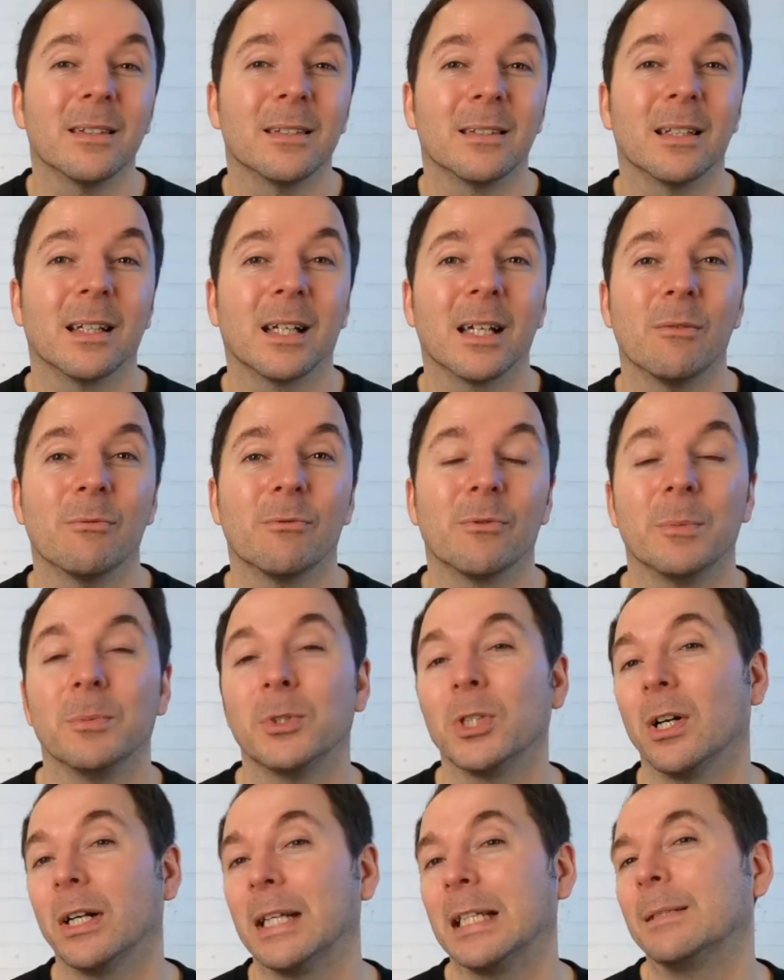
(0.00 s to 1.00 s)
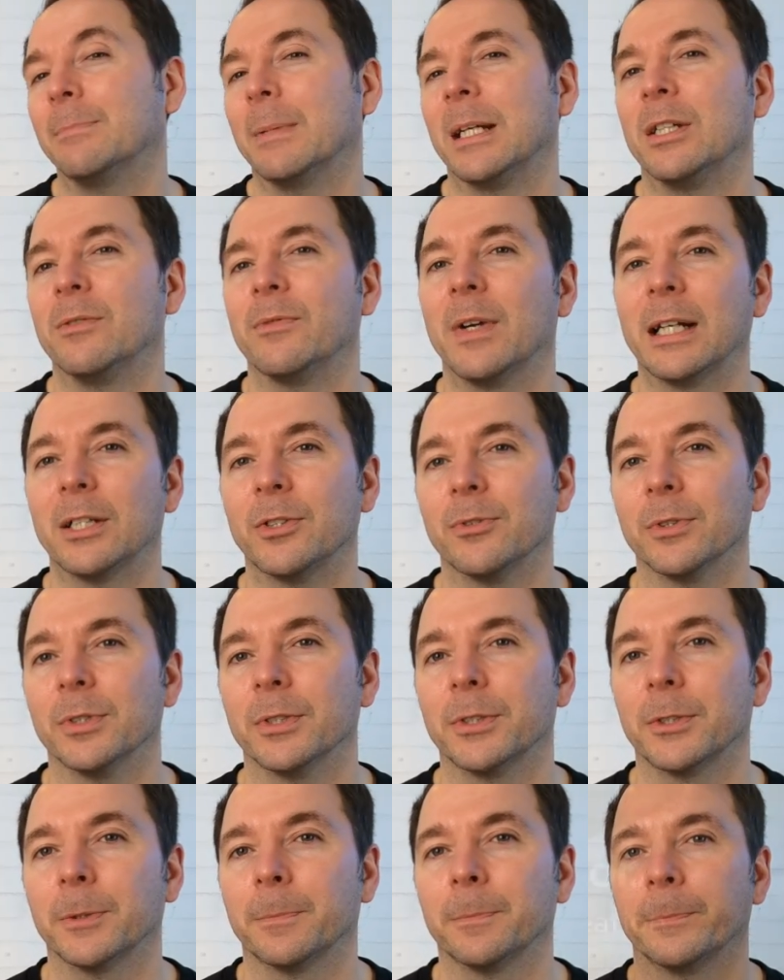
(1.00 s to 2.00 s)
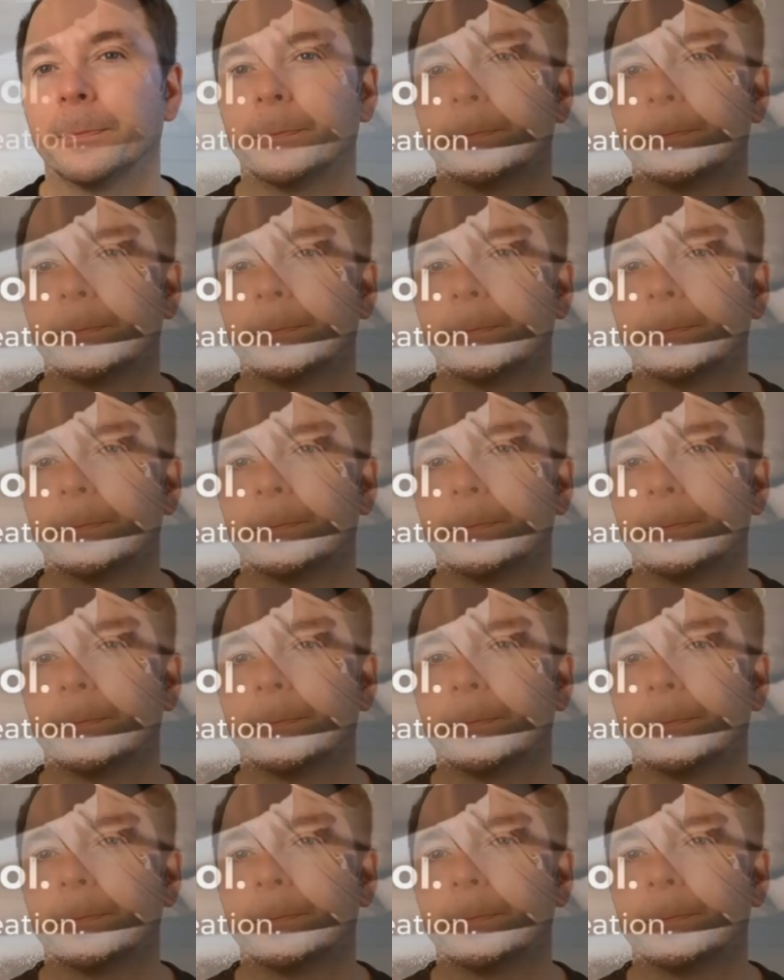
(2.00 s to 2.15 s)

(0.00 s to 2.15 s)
others that come from Chinese manufacturers.